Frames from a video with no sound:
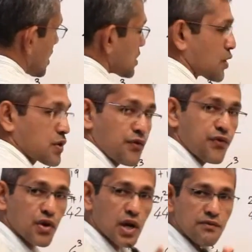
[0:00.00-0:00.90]
Don't go
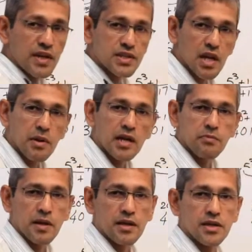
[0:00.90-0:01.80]
for conventional
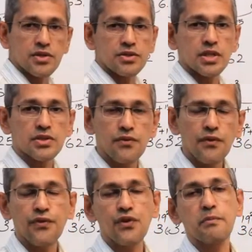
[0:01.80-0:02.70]
multiplication. Just
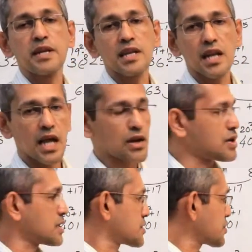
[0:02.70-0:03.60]
go for mental
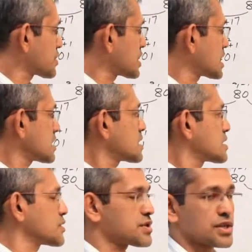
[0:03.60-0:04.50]
calculation. So
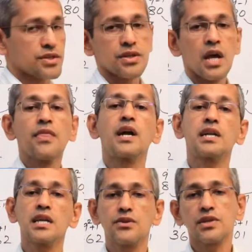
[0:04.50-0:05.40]
36 into 6.
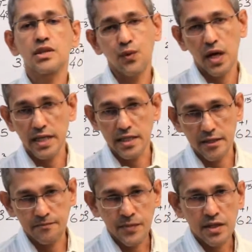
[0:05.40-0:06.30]
30 into 6,
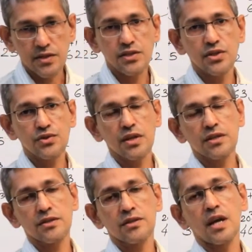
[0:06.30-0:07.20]
180. 6 into
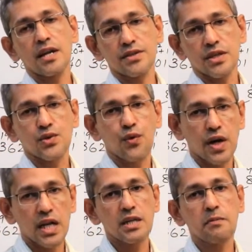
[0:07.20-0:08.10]
6, 36. So
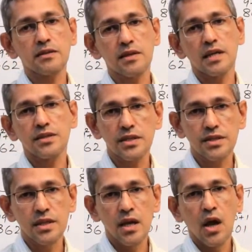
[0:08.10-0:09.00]
180 plus
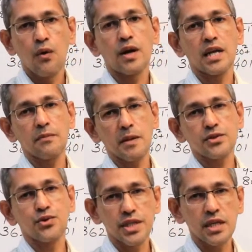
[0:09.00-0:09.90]
36, 180
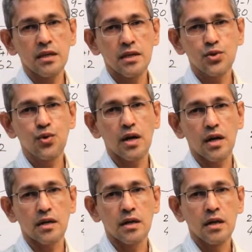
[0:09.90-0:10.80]
plus 20,
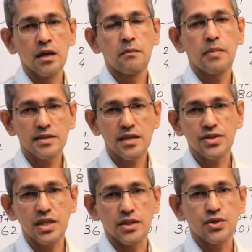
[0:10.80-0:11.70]
200. Plus
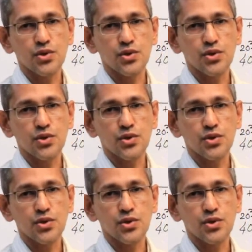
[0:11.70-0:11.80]
16.